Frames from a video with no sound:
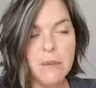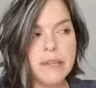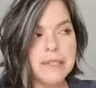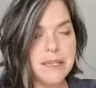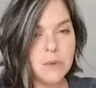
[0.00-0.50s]

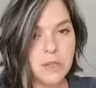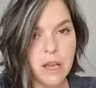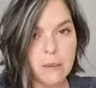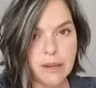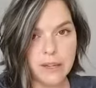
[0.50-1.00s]
because as we'll
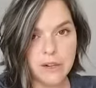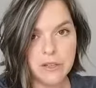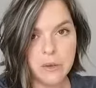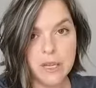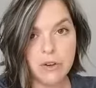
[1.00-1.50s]
talk about later
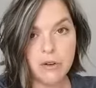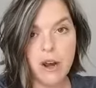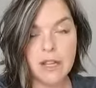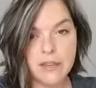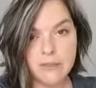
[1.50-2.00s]
in the week,
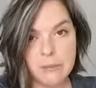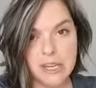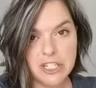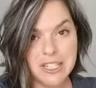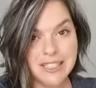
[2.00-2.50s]
chronic
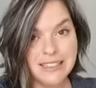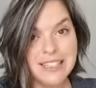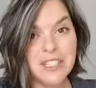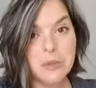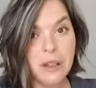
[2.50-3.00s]
inflammation can
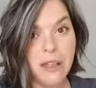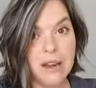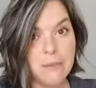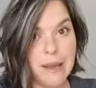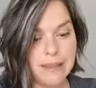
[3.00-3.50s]
lead to a
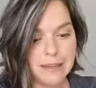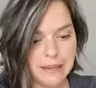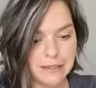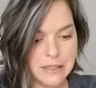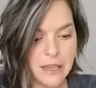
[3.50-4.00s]
lot of bad
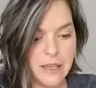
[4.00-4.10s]
things.